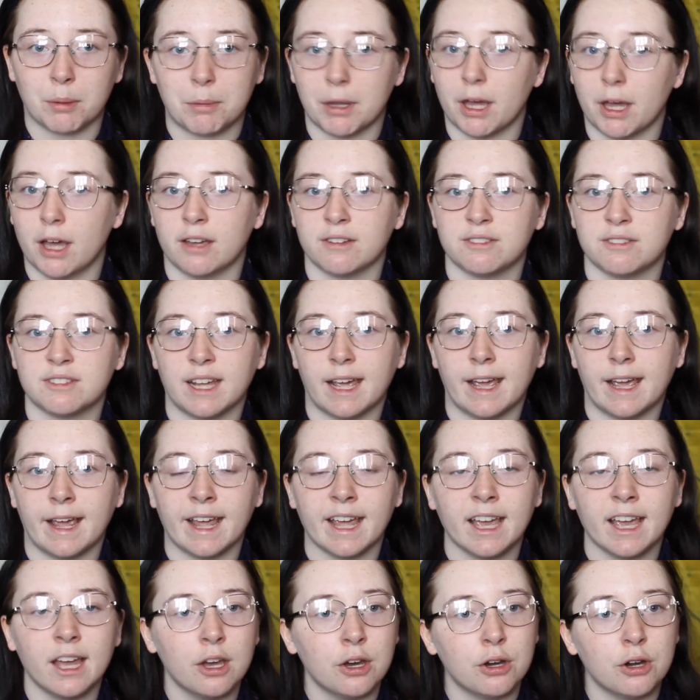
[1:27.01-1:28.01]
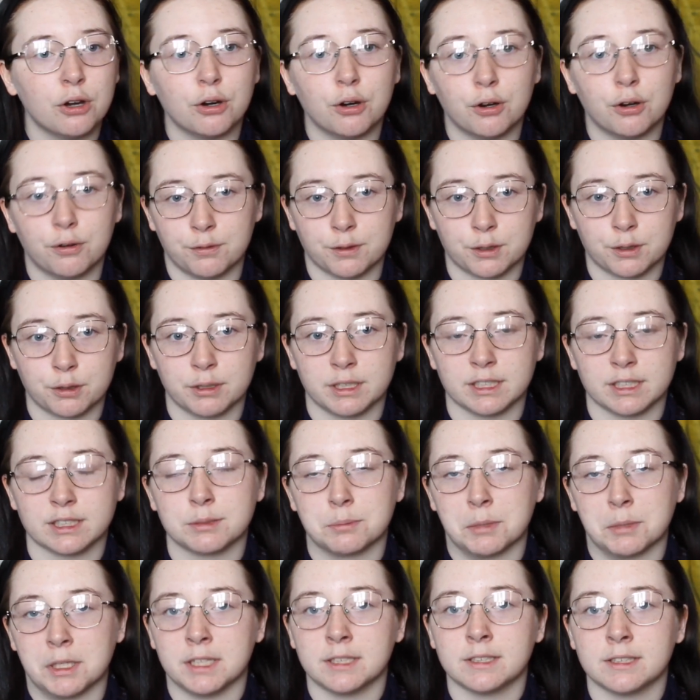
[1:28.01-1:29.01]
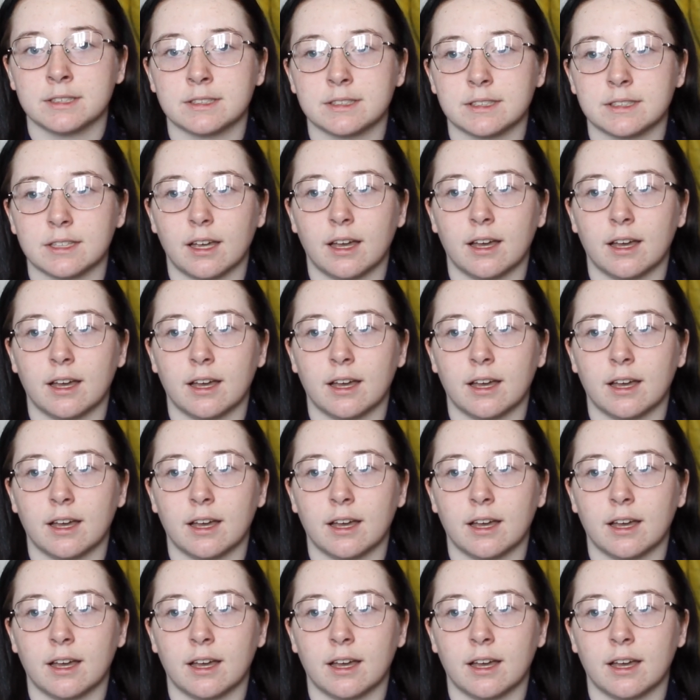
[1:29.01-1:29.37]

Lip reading: birthday or for Christmas,